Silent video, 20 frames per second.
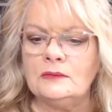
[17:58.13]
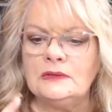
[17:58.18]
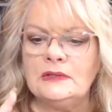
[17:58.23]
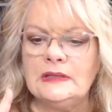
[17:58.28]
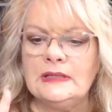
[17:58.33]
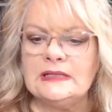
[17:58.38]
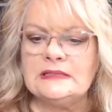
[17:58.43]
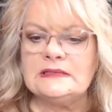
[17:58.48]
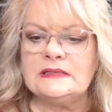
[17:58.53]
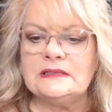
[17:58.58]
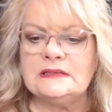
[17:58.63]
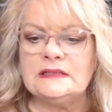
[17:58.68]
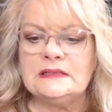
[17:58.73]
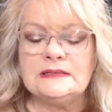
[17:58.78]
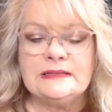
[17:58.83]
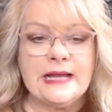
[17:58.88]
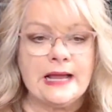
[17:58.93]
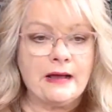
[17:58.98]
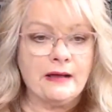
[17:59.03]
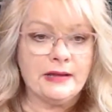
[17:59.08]
Listen
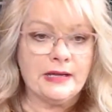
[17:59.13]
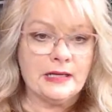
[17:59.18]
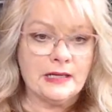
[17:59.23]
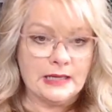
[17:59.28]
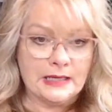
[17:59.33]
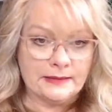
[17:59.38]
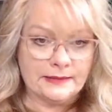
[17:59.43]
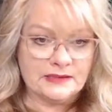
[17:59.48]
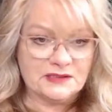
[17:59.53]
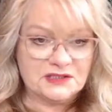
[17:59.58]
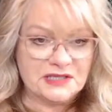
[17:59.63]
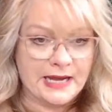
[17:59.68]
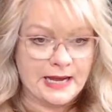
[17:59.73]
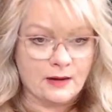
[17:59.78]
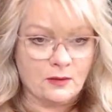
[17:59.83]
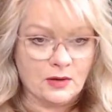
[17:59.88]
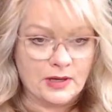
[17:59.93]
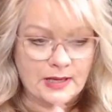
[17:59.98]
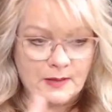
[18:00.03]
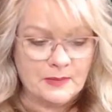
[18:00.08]
to Dahlia in the
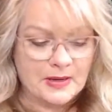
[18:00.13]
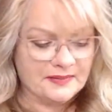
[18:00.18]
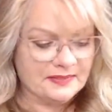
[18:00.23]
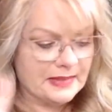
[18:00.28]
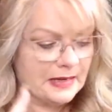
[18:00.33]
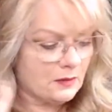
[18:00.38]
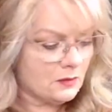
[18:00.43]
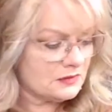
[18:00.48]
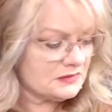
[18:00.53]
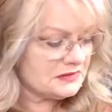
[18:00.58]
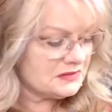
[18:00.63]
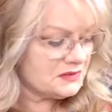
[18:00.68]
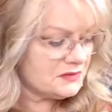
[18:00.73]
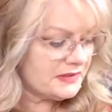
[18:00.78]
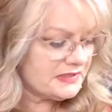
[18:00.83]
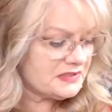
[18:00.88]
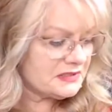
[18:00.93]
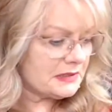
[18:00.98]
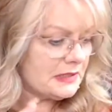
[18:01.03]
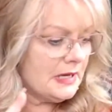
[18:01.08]
chat, okay, about that whole
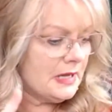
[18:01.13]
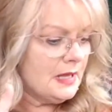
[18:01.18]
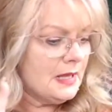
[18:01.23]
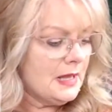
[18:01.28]
situation.